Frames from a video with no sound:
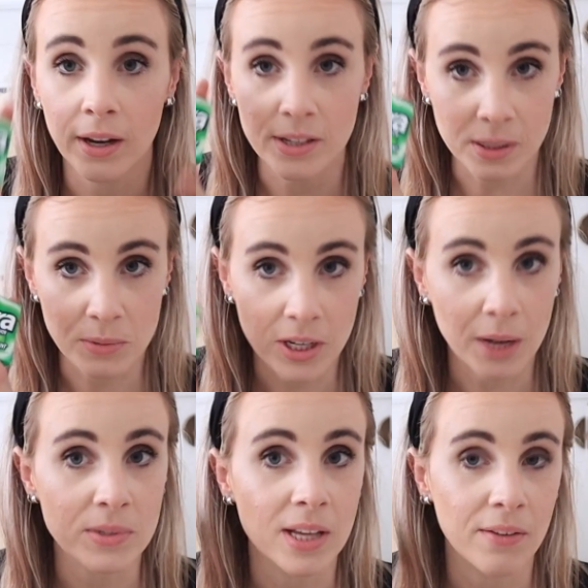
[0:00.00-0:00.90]
I
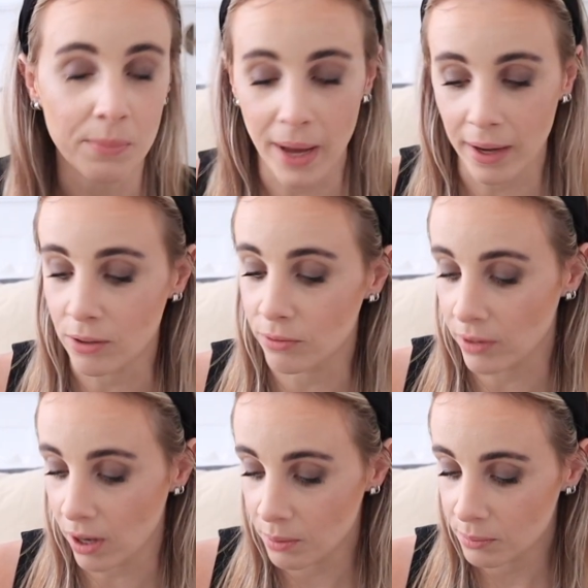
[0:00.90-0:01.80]
sometimes have a packet of
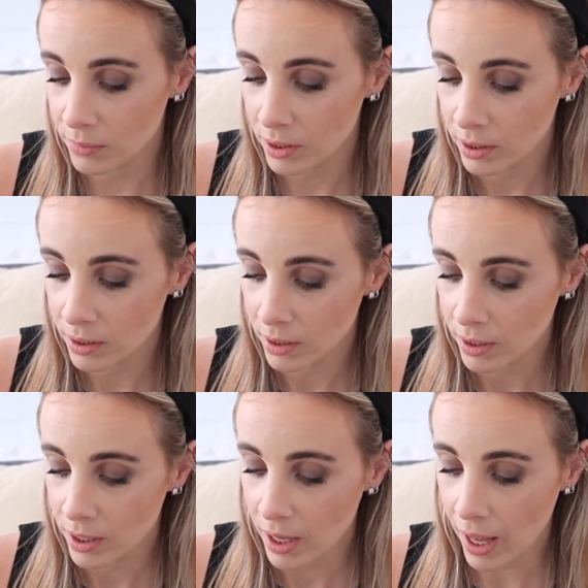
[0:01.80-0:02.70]
gum,
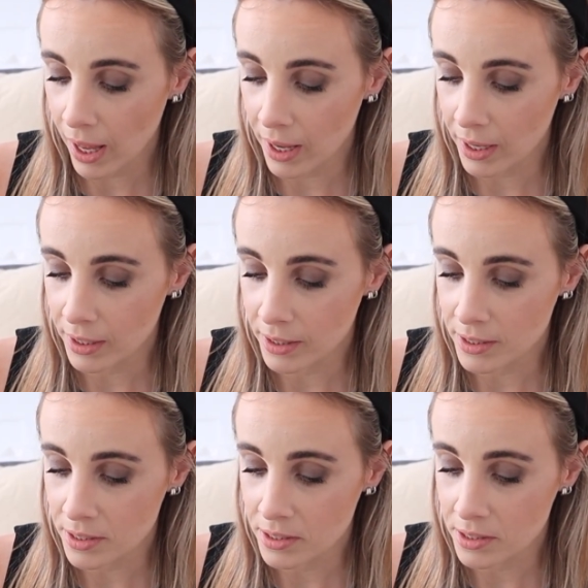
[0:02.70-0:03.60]

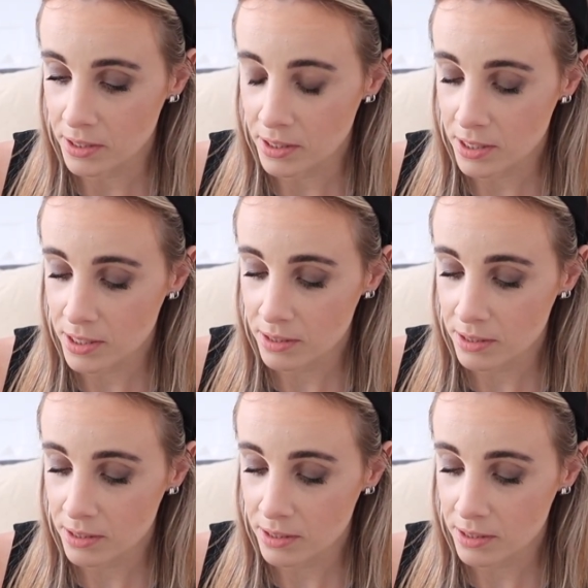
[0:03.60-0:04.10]
and